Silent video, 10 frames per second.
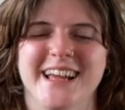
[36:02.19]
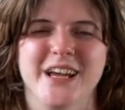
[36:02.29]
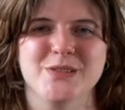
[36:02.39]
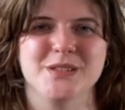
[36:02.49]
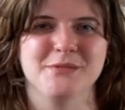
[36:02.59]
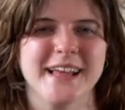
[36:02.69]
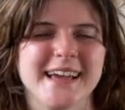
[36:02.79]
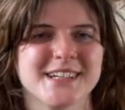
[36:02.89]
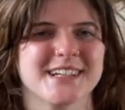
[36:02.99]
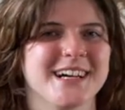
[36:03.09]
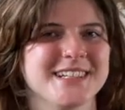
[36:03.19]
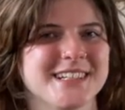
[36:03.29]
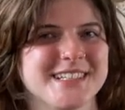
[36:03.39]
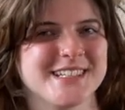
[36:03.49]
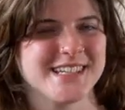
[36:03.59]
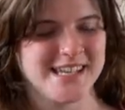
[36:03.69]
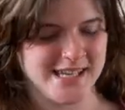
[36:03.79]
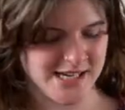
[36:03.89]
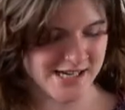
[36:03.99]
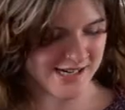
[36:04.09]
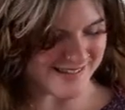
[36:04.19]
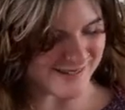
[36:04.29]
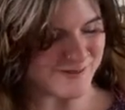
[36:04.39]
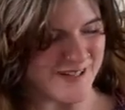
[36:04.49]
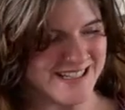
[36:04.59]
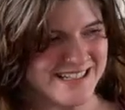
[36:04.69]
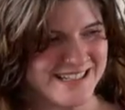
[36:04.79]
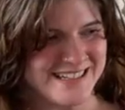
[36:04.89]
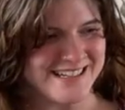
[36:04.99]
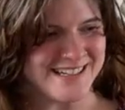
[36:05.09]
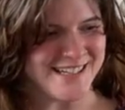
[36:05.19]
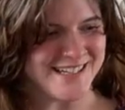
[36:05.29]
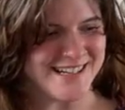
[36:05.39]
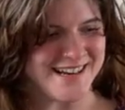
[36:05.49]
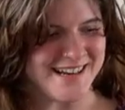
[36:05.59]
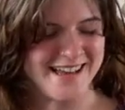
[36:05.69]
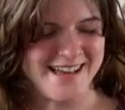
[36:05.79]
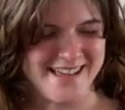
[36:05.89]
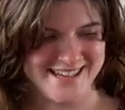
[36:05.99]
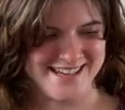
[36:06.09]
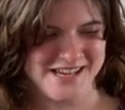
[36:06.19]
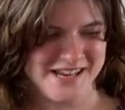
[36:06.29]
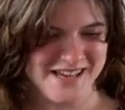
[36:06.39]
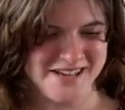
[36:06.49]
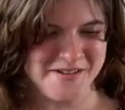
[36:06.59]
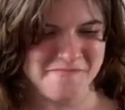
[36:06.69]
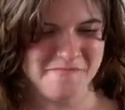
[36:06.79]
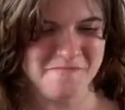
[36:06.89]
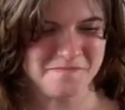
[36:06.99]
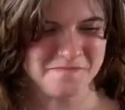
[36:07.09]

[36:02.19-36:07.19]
have some lighter colors here on the front, and um,